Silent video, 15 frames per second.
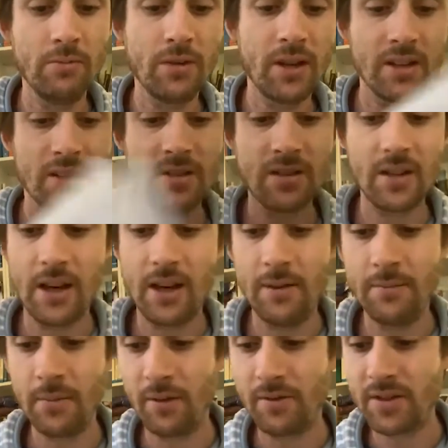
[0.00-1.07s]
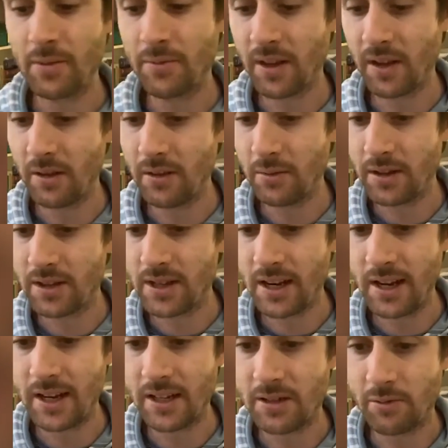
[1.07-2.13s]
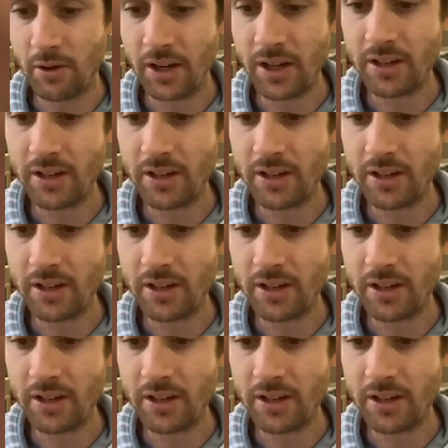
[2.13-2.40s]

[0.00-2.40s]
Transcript: because um, of something that we see later on.